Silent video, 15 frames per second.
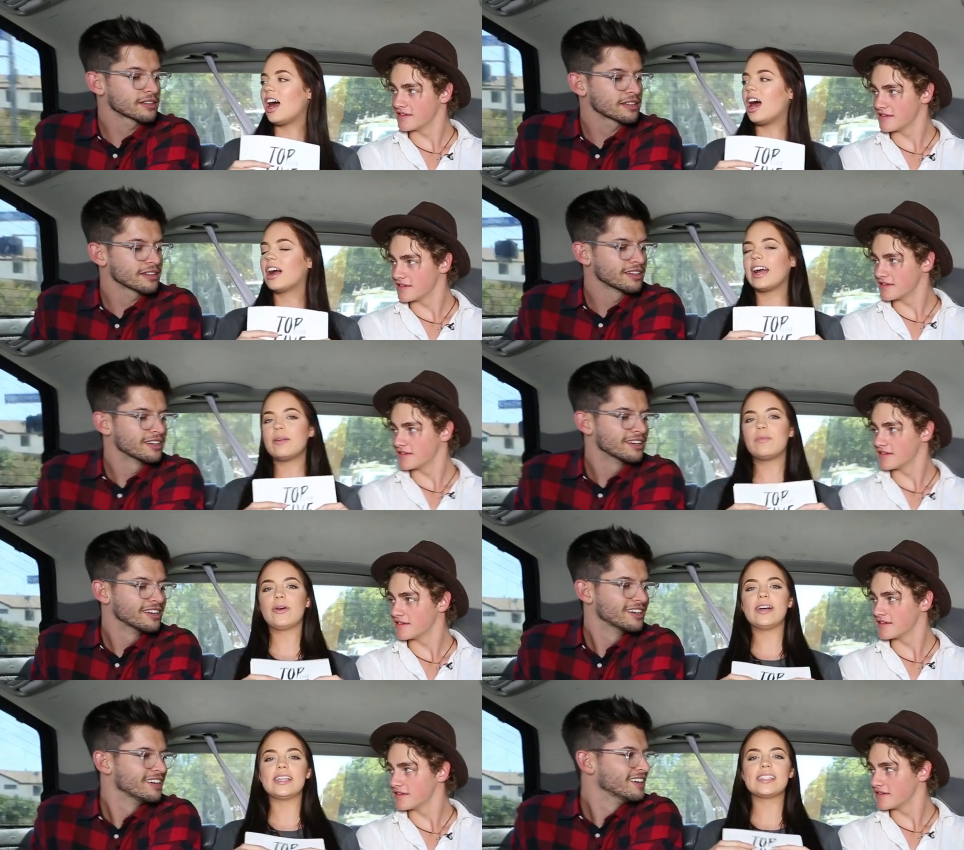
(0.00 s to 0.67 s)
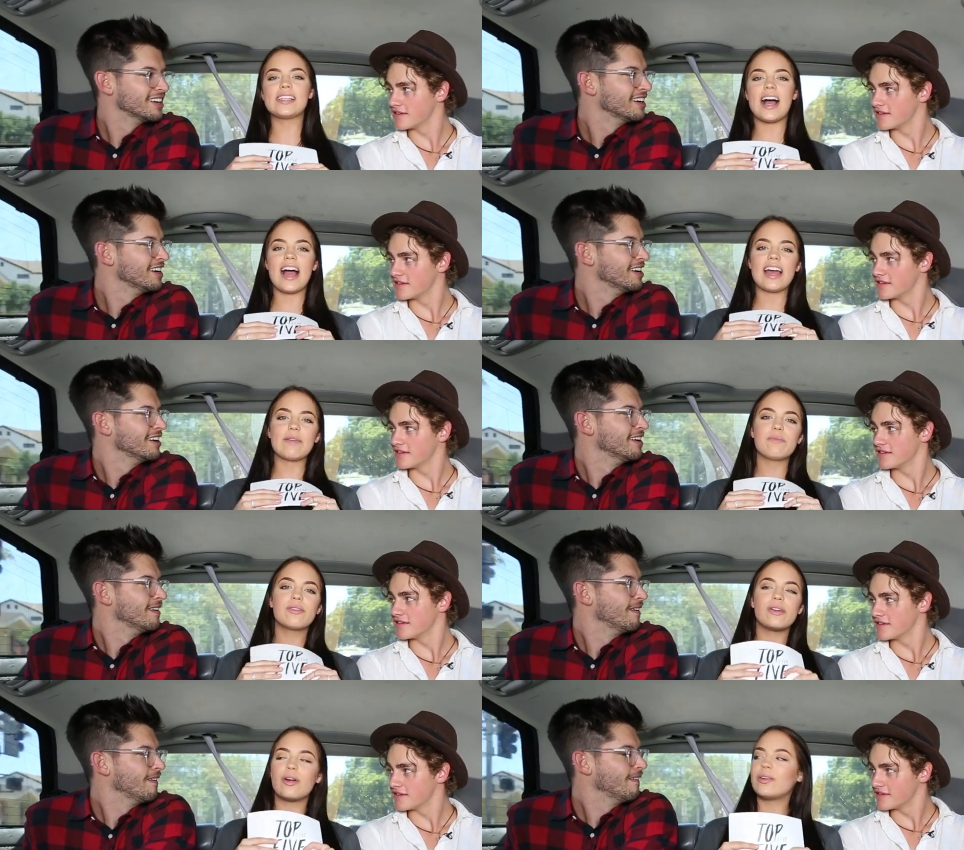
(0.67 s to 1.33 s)
Speaker 1: All right, boys, I
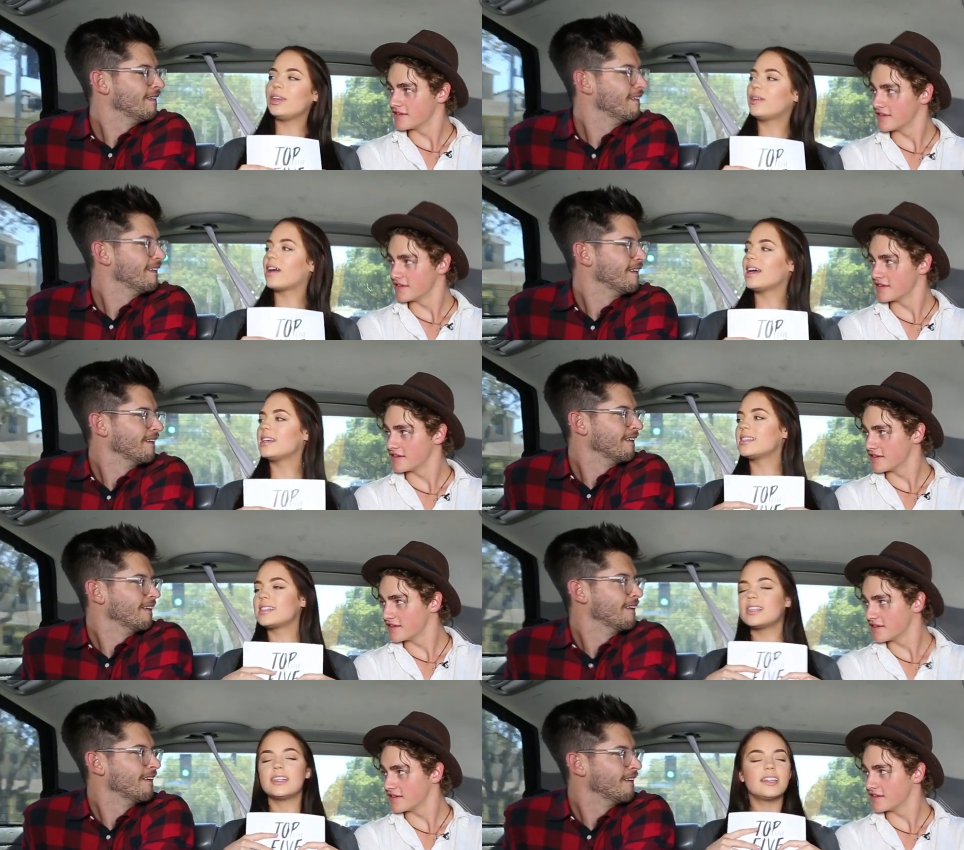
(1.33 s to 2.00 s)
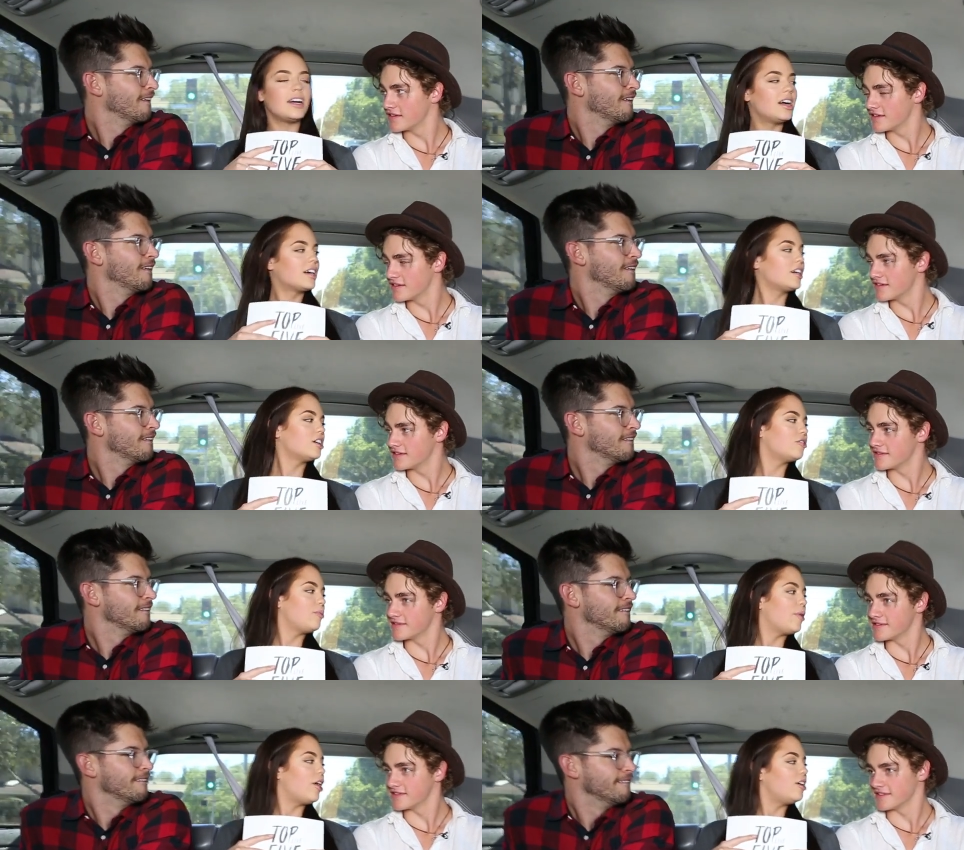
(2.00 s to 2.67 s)
am throwing you guys a
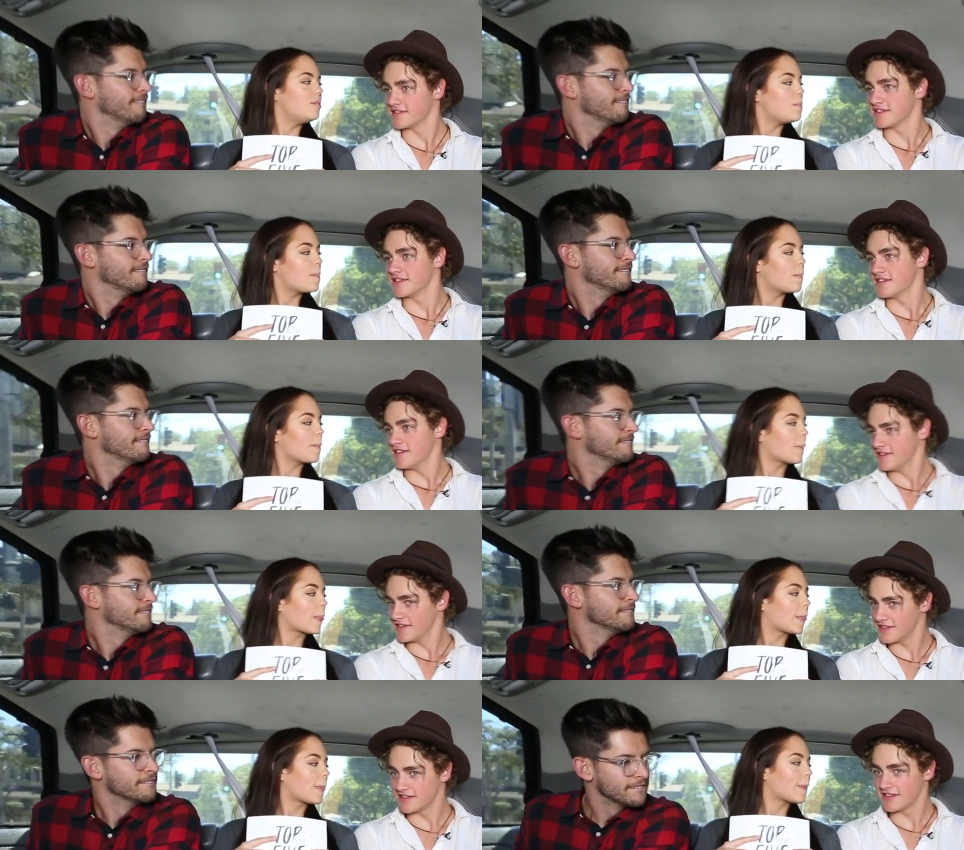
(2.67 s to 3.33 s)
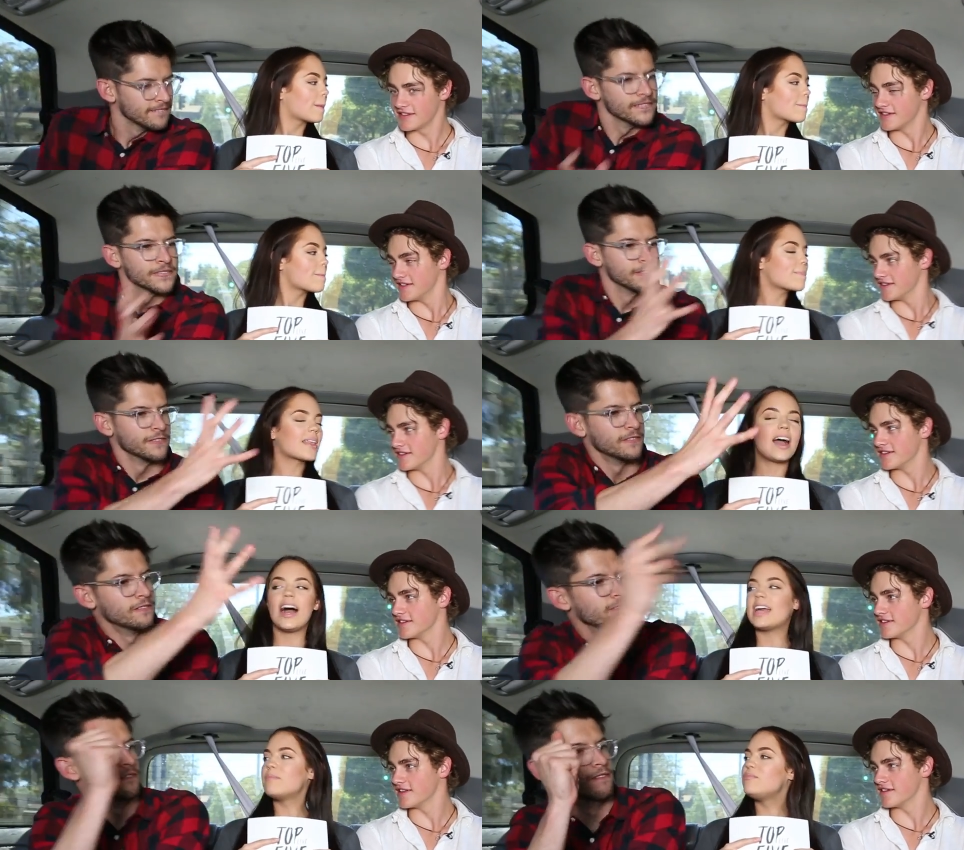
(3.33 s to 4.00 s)
curveball.
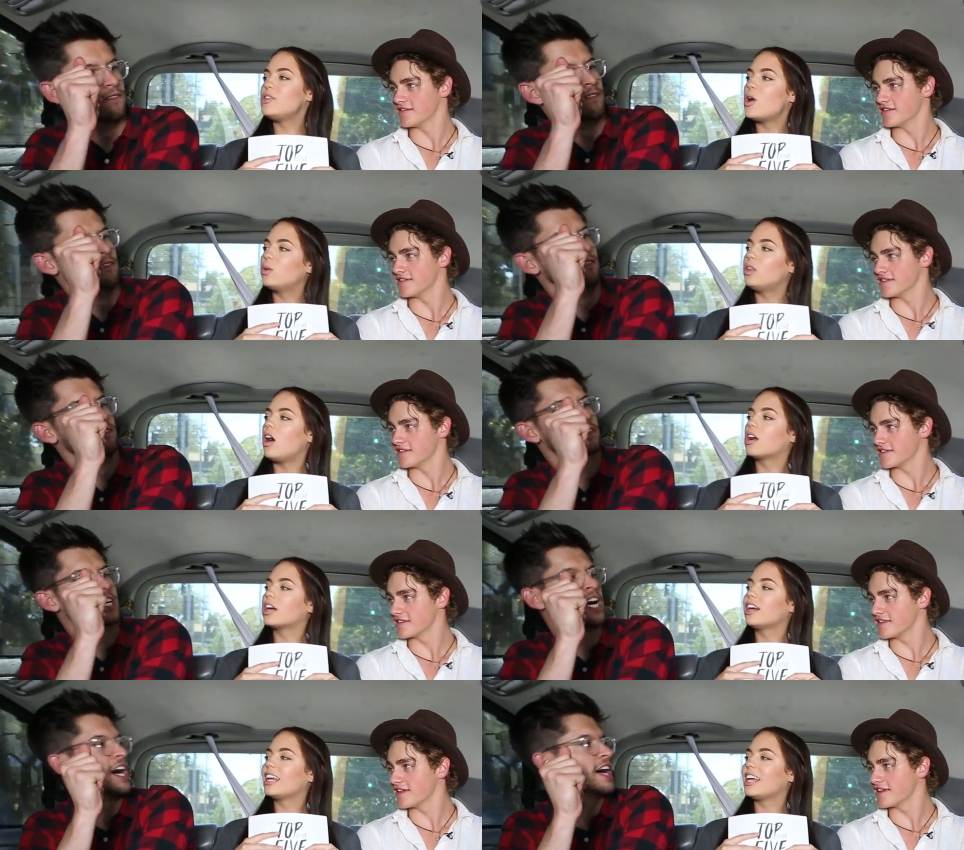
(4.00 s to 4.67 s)
I am no longer